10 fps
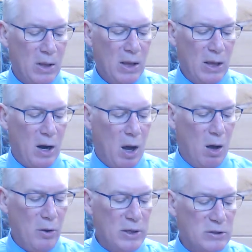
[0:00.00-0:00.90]
and
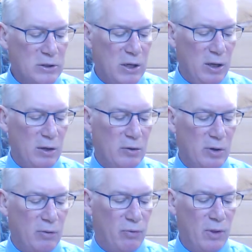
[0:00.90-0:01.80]
all his
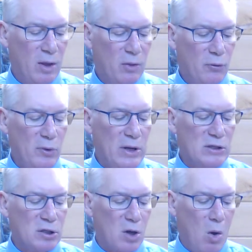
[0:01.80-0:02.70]
kindred,
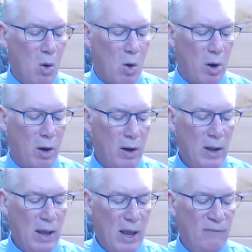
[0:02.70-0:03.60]
threescore
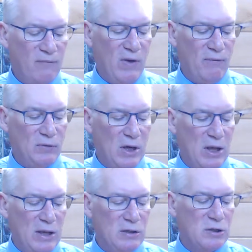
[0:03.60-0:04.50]
and
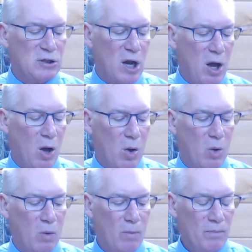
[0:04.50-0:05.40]
fifteen souls.